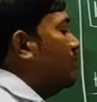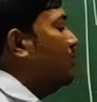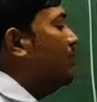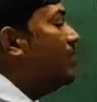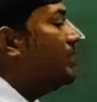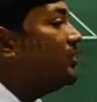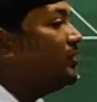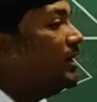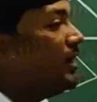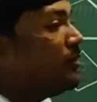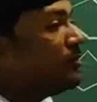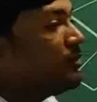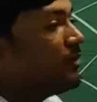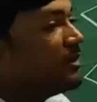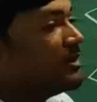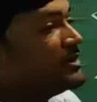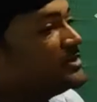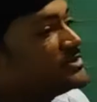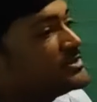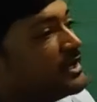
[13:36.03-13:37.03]
what you have to
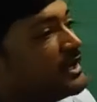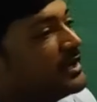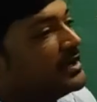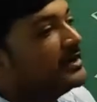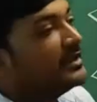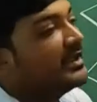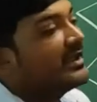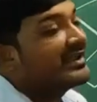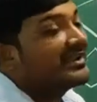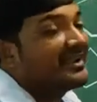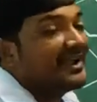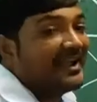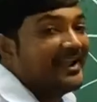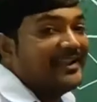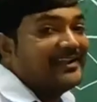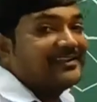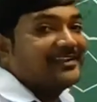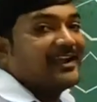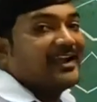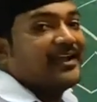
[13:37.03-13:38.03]
understand, a
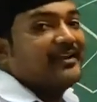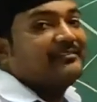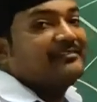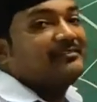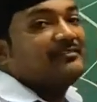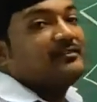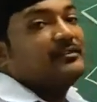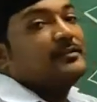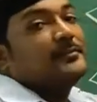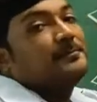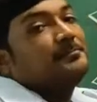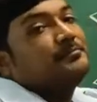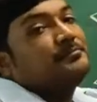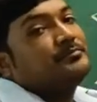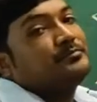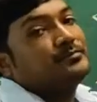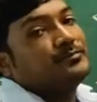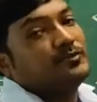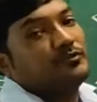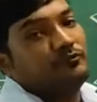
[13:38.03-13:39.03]
kite has
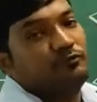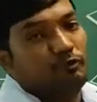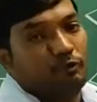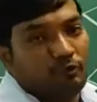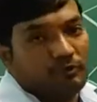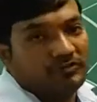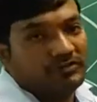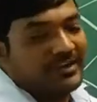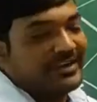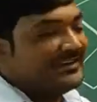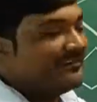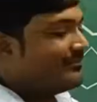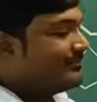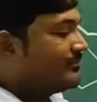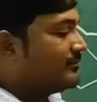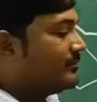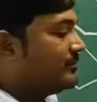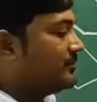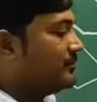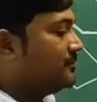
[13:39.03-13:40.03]
4
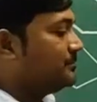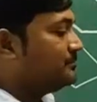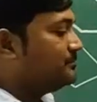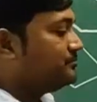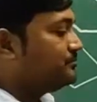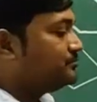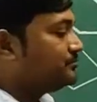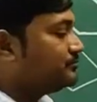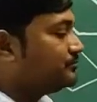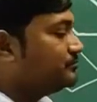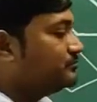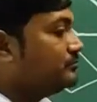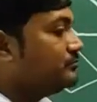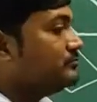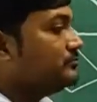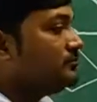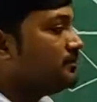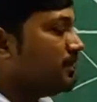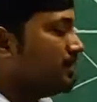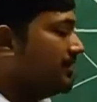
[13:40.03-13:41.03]
sides,
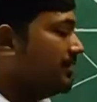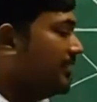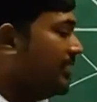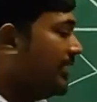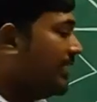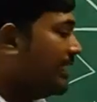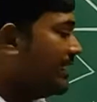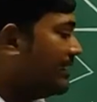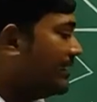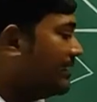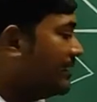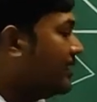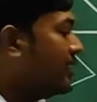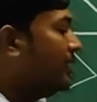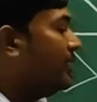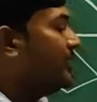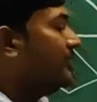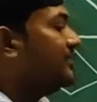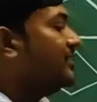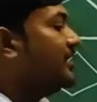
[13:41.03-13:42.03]

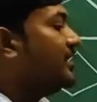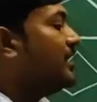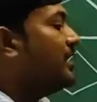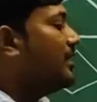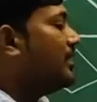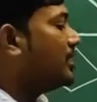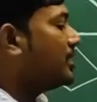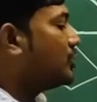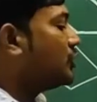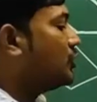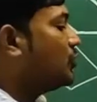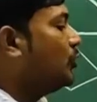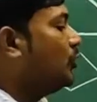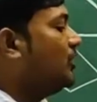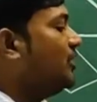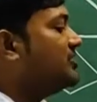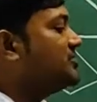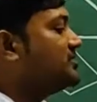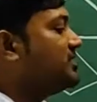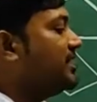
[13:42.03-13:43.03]
and there are
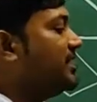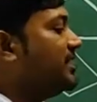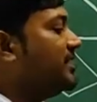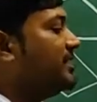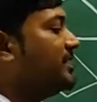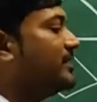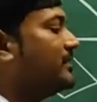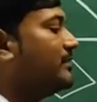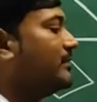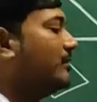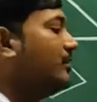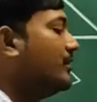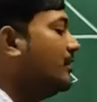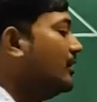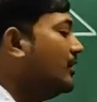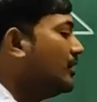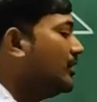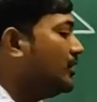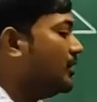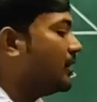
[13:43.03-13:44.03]
2
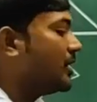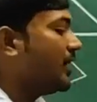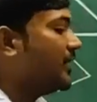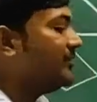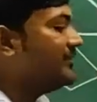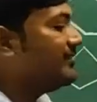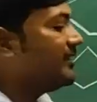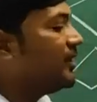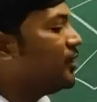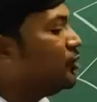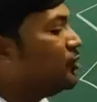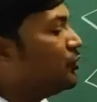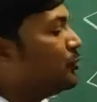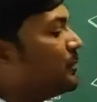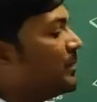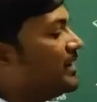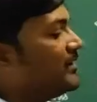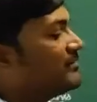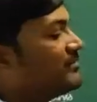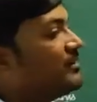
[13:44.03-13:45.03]
distinct
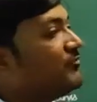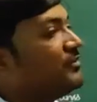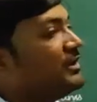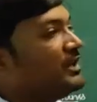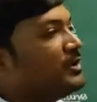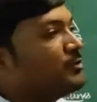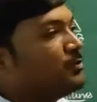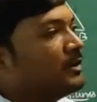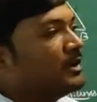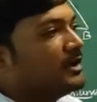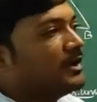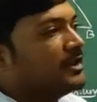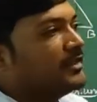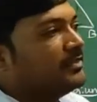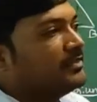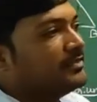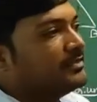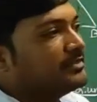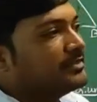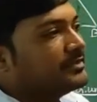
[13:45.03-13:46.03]
consecutive pairs of equal
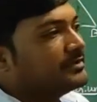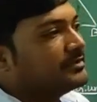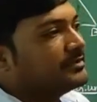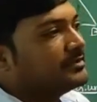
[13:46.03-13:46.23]
length.